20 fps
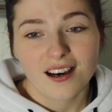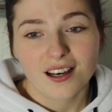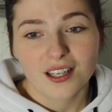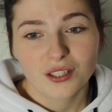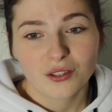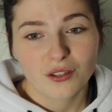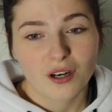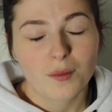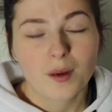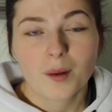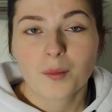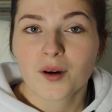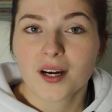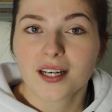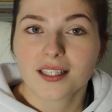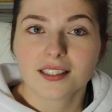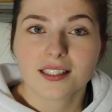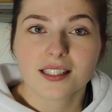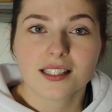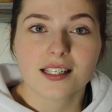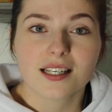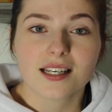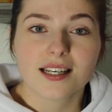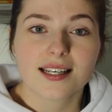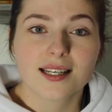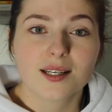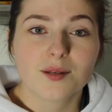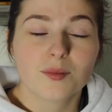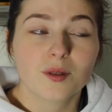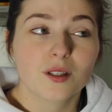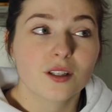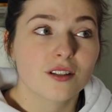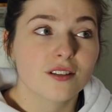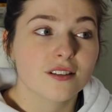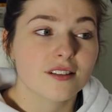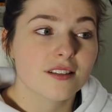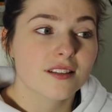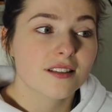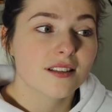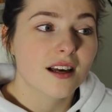throughout my pregnancy
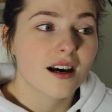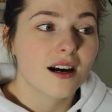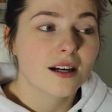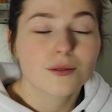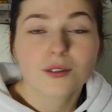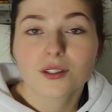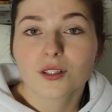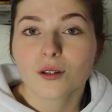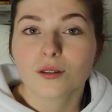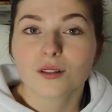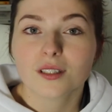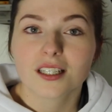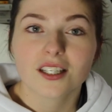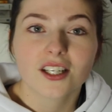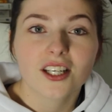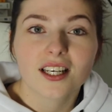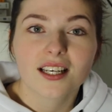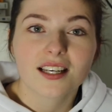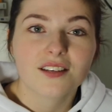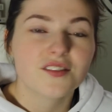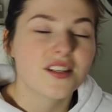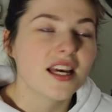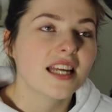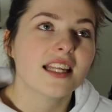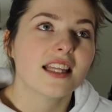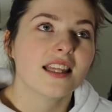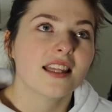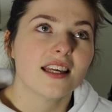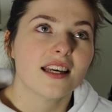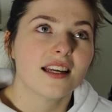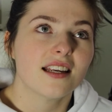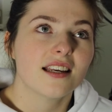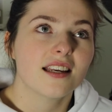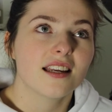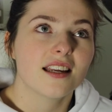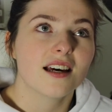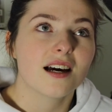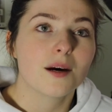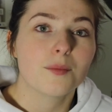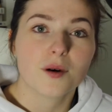because I was told I couldn't lift
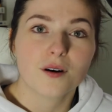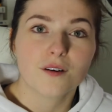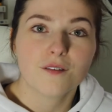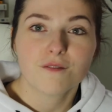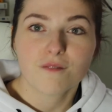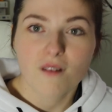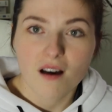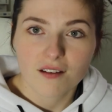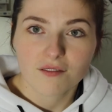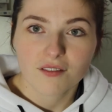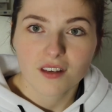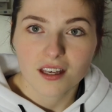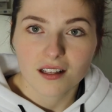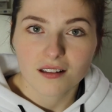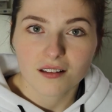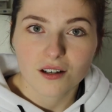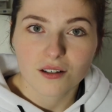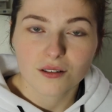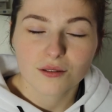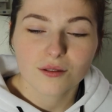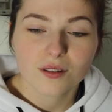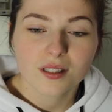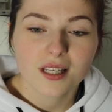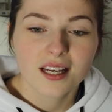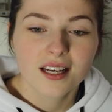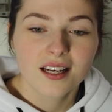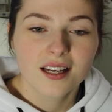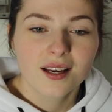anything above 5 kilos.